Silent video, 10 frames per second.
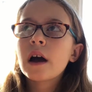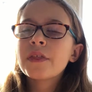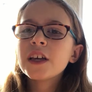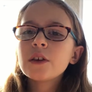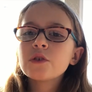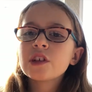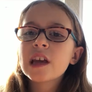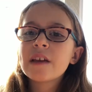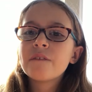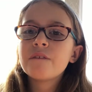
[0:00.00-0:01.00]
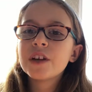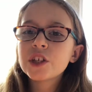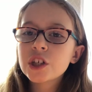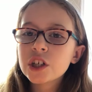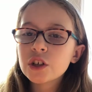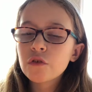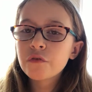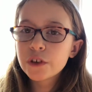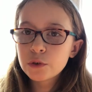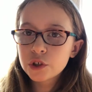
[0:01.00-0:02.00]
I think you should envision your
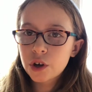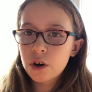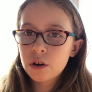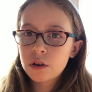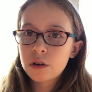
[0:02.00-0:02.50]
future.